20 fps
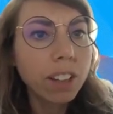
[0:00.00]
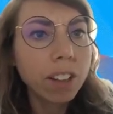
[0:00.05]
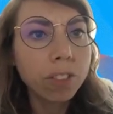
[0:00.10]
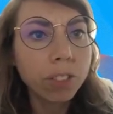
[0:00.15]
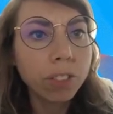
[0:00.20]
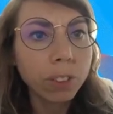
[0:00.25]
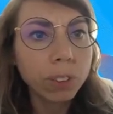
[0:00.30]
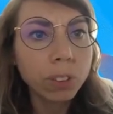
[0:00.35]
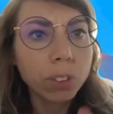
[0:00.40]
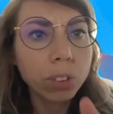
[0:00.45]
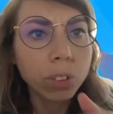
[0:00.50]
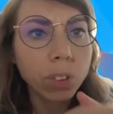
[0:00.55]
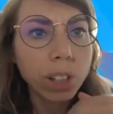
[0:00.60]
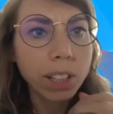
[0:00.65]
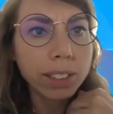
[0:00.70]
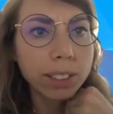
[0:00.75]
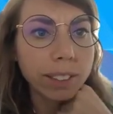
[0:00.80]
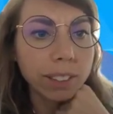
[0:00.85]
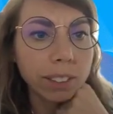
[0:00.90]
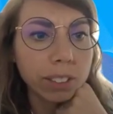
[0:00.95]
First
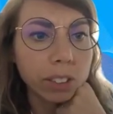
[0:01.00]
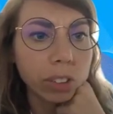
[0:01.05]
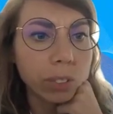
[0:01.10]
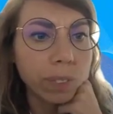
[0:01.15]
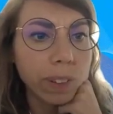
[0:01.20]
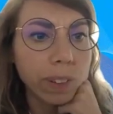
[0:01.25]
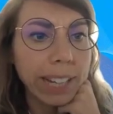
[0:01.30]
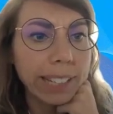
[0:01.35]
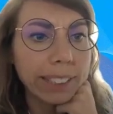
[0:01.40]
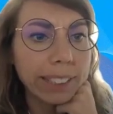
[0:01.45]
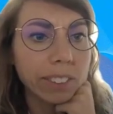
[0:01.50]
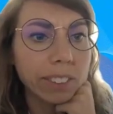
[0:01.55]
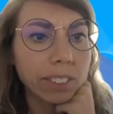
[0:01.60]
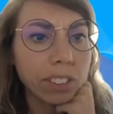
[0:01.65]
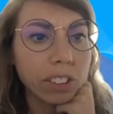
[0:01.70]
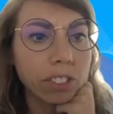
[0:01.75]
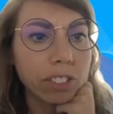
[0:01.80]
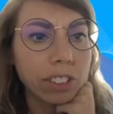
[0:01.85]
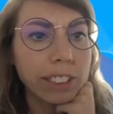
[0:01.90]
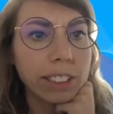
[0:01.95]
one is scope
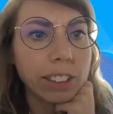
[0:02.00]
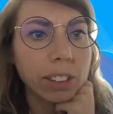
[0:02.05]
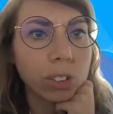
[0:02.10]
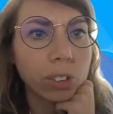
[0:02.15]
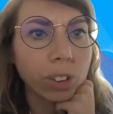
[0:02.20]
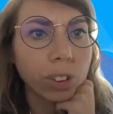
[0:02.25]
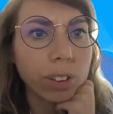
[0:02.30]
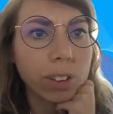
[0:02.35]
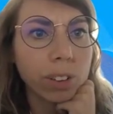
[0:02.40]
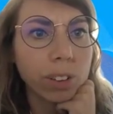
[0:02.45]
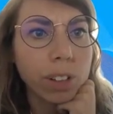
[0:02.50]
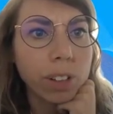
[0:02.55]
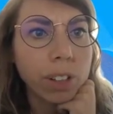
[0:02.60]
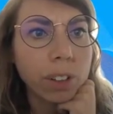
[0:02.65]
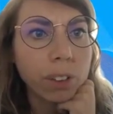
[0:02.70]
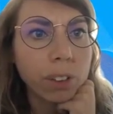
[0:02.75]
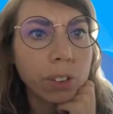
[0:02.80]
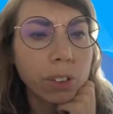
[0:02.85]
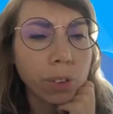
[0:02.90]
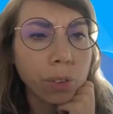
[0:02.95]
identification.
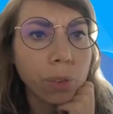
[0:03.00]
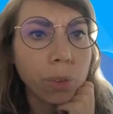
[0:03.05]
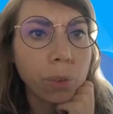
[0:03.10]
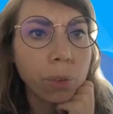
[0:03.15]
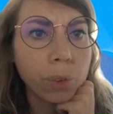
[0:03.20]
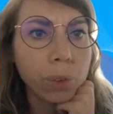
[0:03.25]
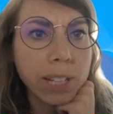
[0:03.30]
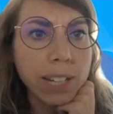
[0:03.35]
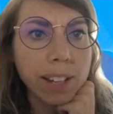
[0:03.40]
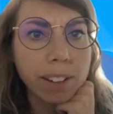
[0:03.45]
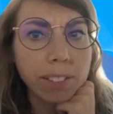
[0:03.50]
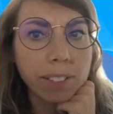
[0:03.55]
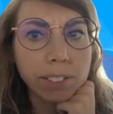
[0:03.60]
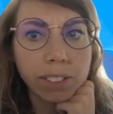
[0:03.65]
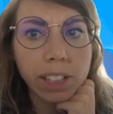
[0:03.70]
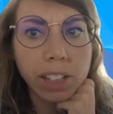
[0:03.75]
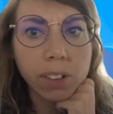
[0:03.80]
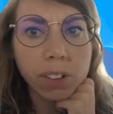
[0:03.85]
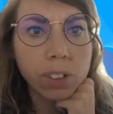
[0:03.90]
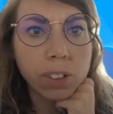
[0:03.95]
So we have
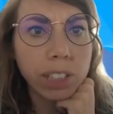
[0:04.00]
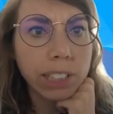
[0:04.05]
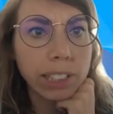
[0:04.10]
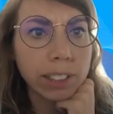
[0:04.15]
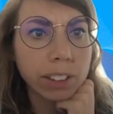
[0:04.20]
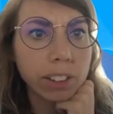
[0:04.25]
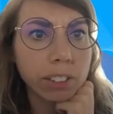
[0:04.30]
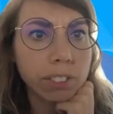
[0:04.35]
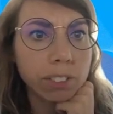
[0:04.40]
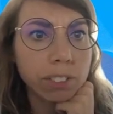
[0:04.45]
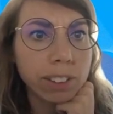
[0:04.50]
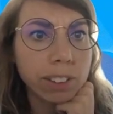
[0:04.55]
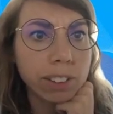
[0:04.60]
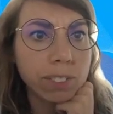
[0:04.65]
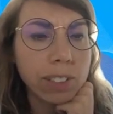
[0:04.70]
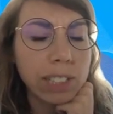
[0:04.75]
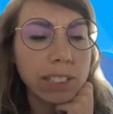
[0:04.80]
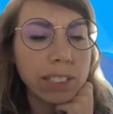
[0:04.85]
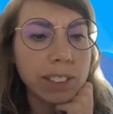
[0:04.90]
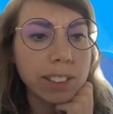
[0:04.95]
now clear
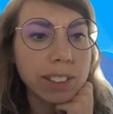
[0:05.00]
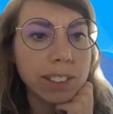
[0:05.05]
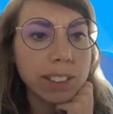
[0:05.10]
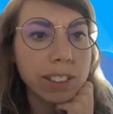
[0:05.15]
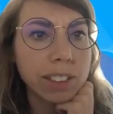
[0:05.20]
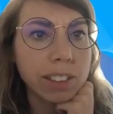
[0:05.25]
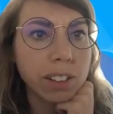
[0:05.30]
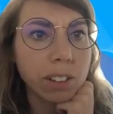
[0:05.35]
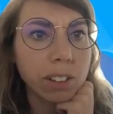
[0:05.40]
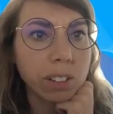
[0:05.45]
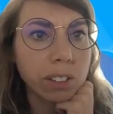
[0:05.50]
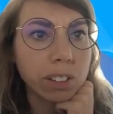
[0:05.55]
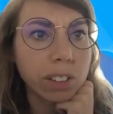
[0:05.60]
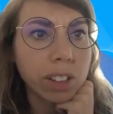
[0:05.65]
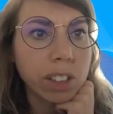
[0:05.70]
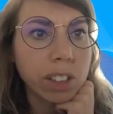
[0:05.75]
visibility on